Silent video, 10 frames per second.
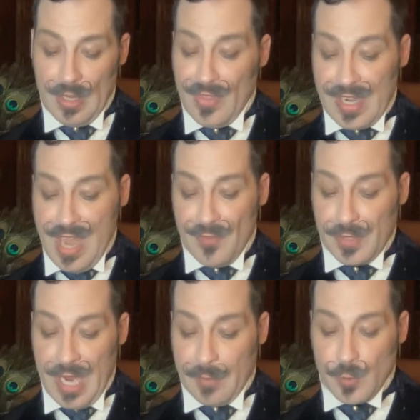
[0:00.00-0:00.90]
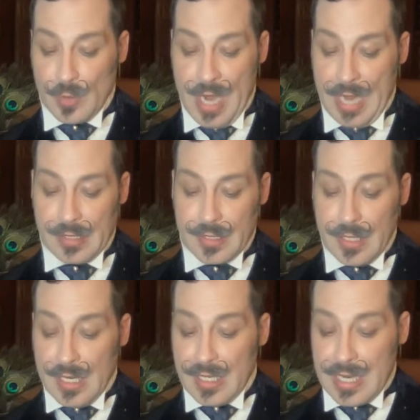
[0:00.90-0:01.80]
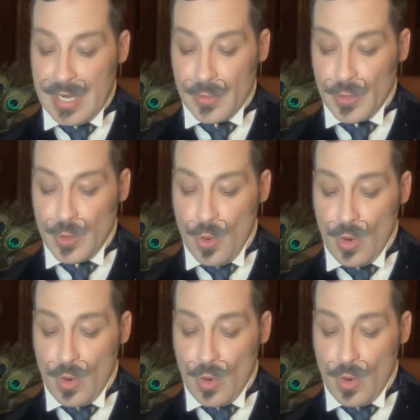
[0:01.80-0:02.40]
They never came to an end, neither